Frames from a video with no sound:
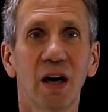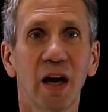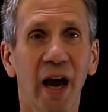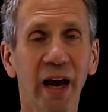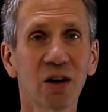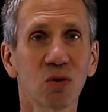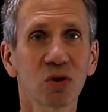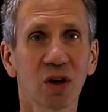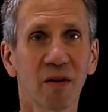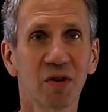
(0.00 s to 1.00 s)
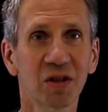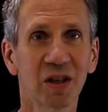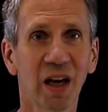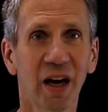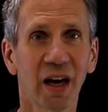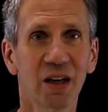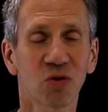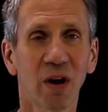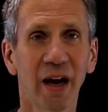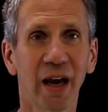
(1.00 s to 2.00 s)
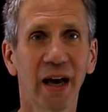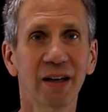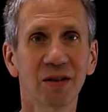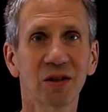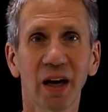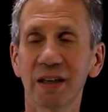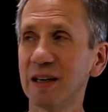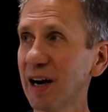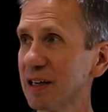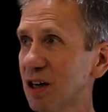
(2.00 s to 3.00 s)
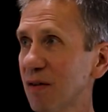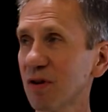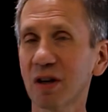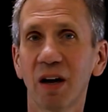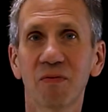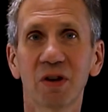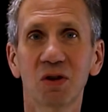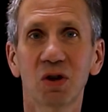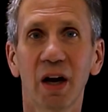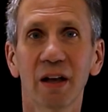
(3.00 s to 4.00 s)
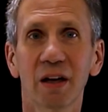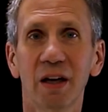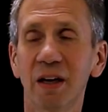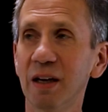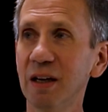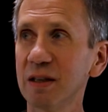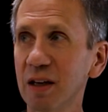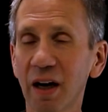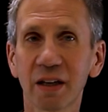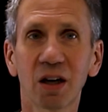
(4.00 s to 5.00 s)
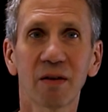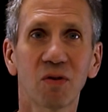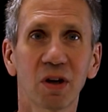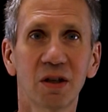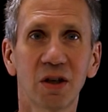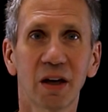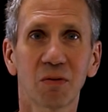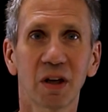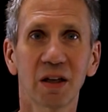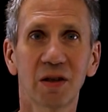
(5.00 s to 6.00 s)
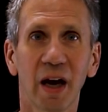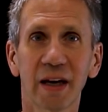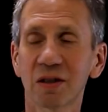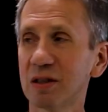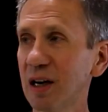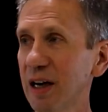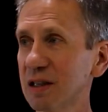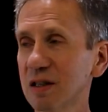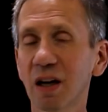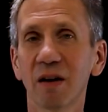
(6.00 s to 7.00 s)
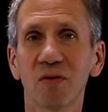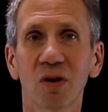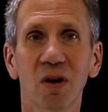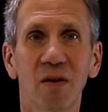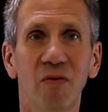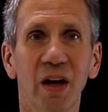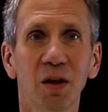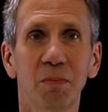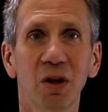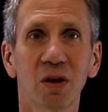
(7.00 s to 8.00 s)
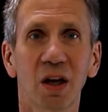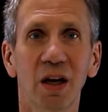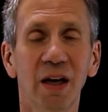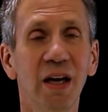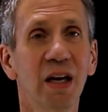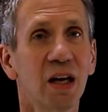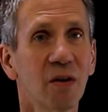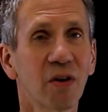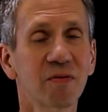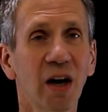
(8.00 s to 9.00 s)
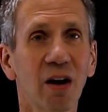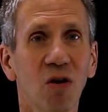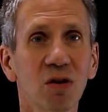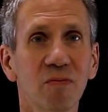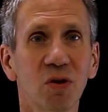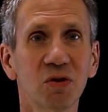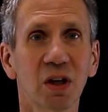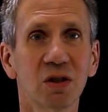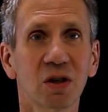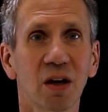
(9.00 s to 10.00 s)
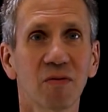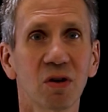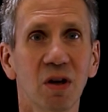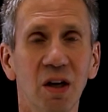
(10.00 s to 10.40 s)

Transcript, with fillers: angles of the CIA Triad and say, did I cover confidentiality? Did I cover integrity attacks? Did I cover availability? And if I've got all of those things covered,